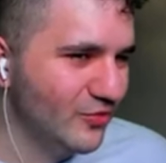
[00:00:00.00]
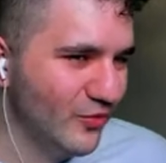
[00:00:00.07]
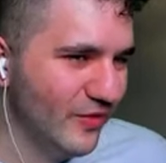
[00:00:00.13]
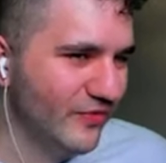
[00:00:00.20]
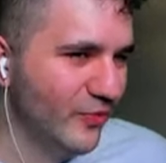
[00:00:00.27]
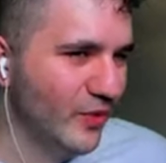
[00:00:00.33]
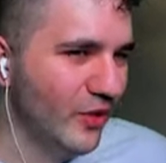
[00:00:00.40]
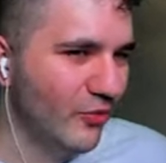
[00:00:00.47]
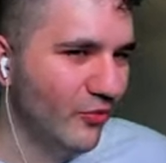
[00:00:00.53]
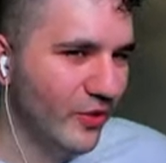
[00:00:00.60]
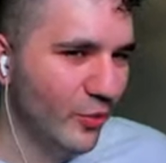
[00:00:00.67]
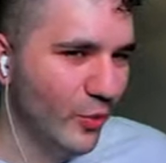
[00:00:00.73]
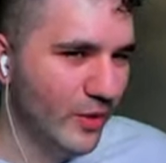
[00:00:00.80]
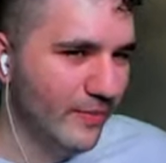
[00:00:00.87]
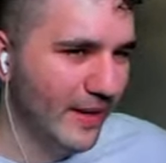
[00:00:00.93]
Reef, we don't really
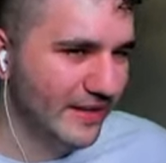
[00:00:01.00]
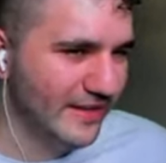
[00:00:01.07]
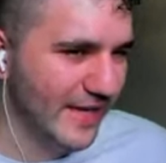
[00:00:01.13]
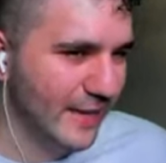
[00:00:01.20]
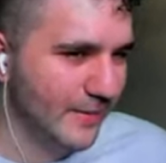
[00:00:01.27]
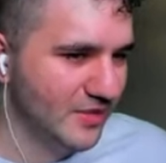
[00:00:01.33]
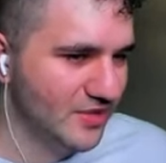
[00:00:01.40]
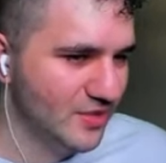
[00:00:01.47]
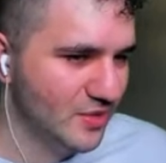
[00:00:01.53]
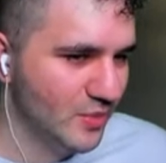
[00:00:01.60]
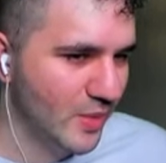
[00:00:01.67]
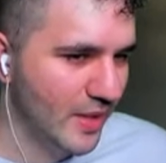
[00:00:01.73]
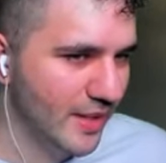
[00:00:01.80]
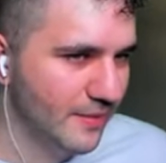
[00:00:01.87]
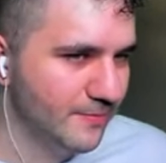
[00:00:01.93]
win by damage this
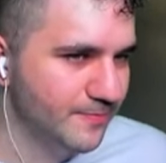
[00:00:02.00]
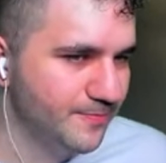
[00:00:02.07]
way.